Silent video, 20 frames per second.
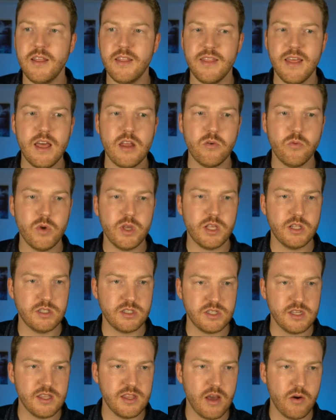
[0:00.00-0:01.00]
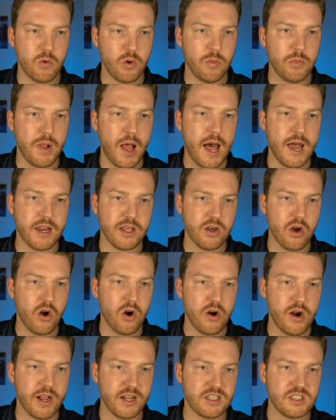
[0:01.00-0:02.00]
Then we can see that we're plotting
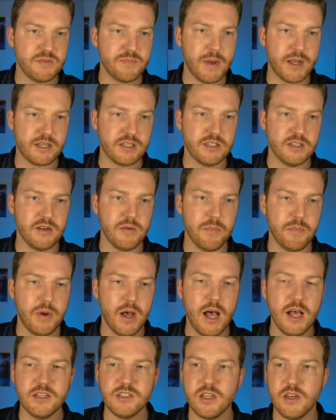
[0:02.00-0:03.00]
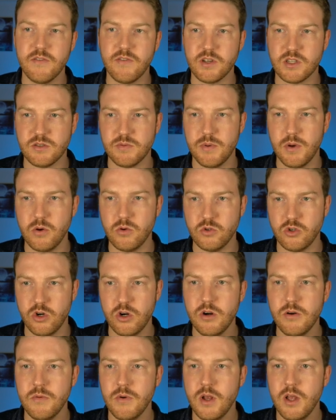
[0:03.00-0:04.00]
our expected positive
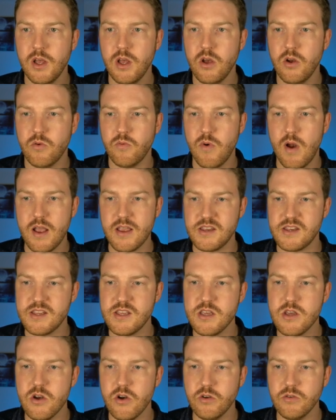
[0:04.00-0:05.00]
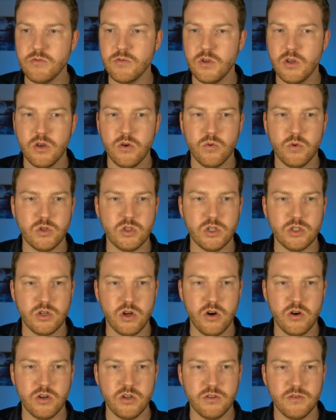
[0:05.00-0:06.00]
exposure right here, which is
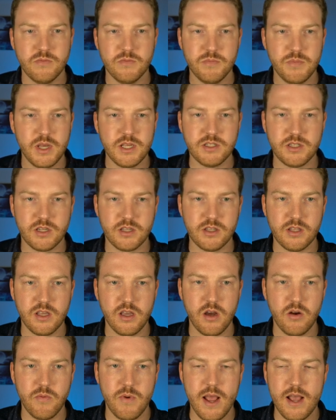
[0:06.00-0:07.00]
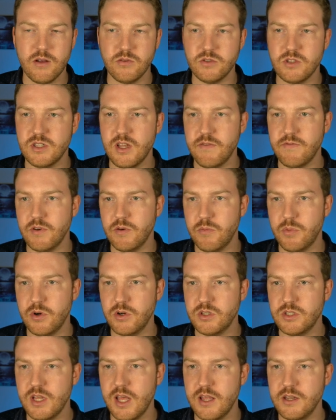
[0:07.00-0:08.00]
our basically around
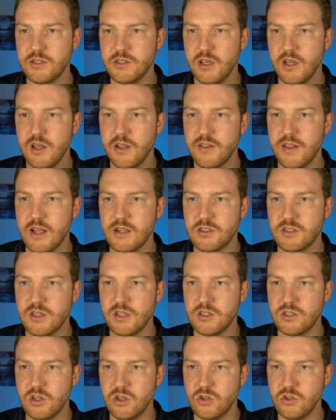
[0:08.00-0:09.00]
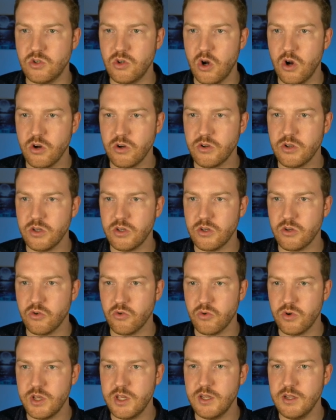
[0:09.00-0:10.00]
7%. That's this dark
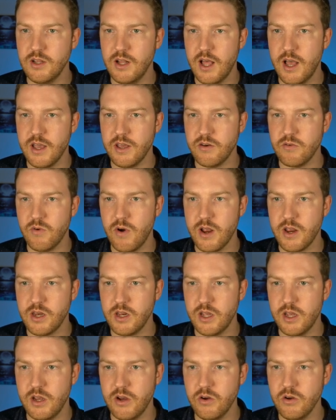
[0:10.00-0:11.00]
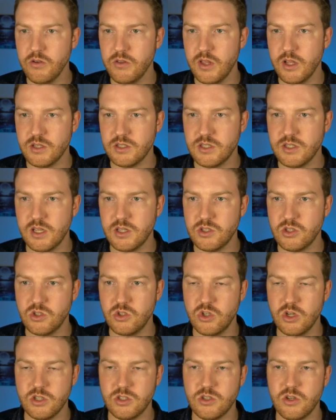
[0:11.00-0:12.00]
green line right here that sits
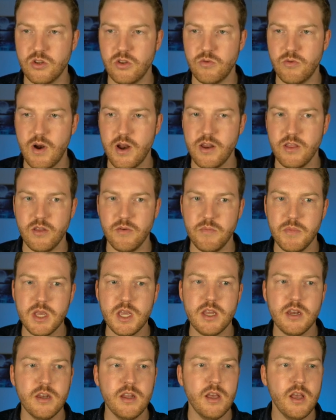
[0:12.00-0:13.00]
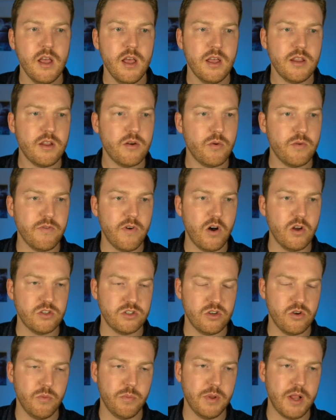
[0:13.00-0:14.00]
just to the right of the mean. And we've
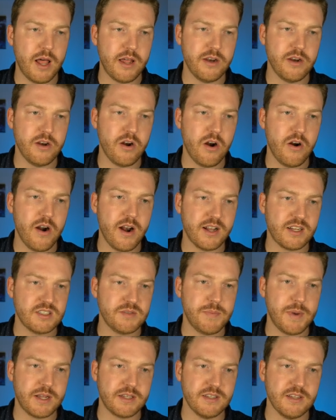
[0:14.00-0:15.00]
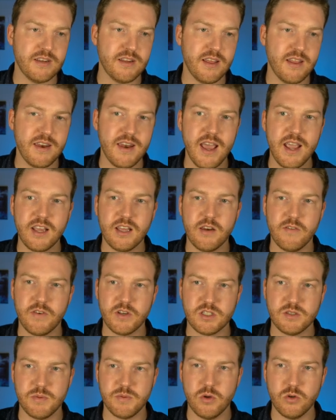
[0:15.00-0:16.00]
also plotted our expected negative
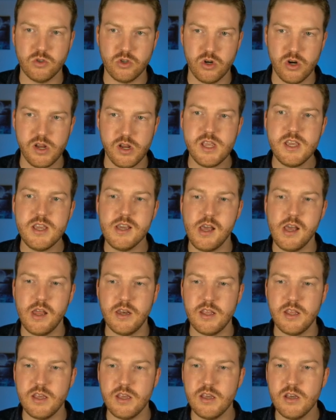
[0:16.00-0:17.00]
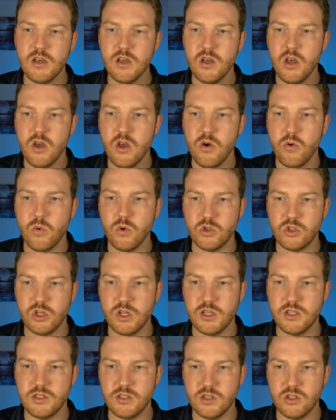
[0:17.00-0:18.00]
exposure, ENE, which
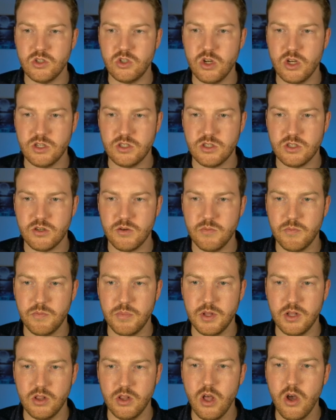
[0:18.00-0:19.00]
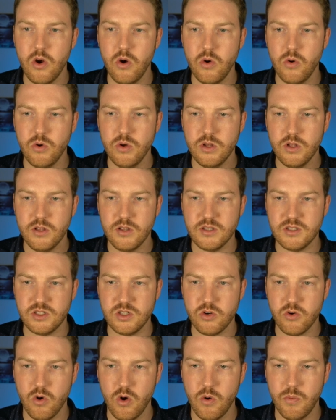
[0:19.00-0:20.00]
is just below
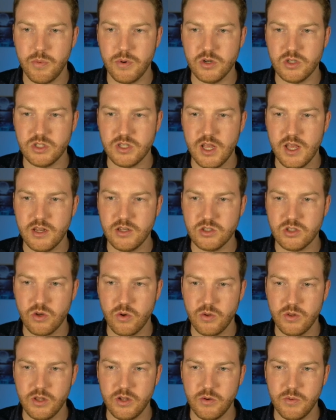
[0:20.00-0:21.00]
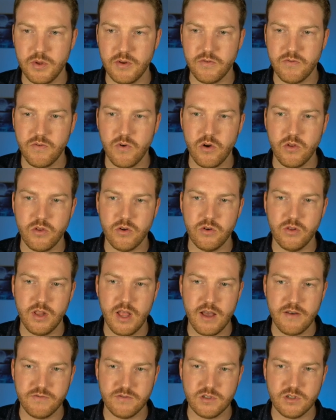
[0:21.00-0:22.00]
0%, so a little bit further
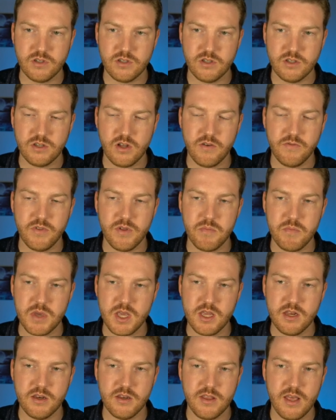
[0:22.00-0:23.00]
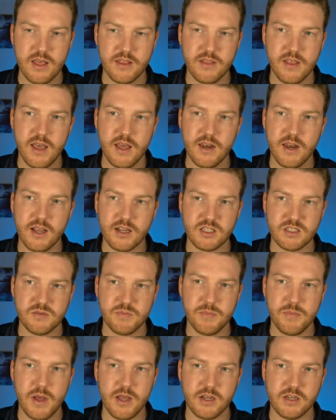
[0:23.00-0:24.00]
left of the mean than that
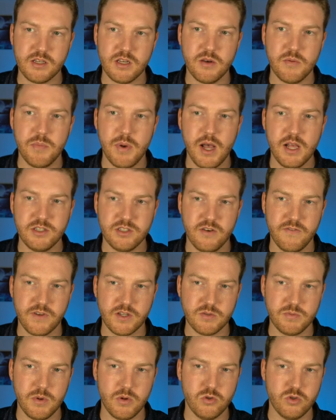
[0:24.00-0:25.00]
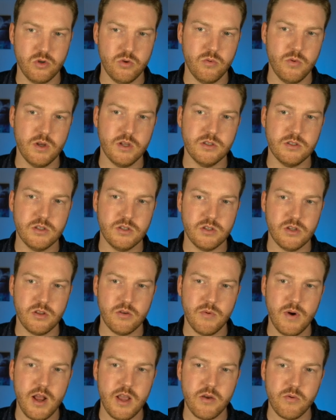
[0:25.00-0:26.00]
expected positive exposure was to
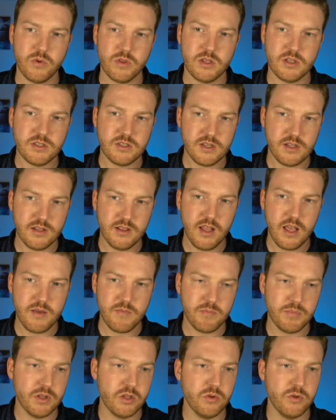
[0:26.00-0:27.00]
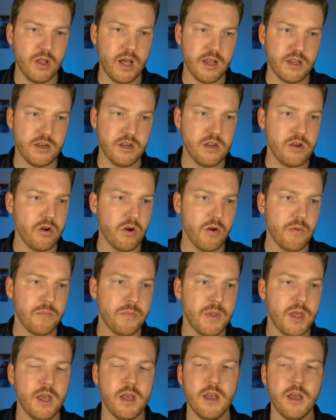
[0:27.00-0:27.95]
the right with this light blue line here.